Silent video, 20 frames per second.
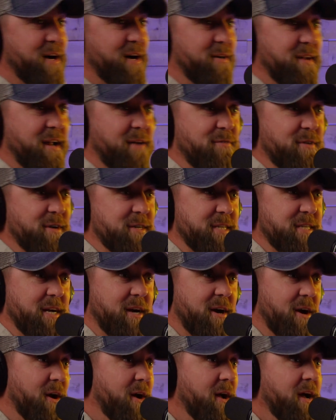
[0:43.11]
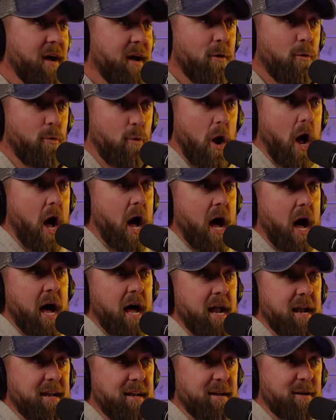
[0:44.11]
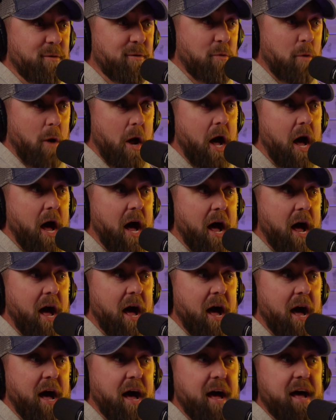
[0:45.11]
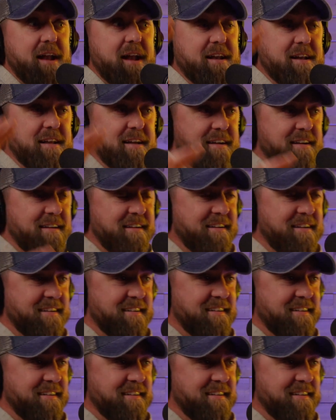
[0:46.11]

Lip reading: Telling every deer, run! Run!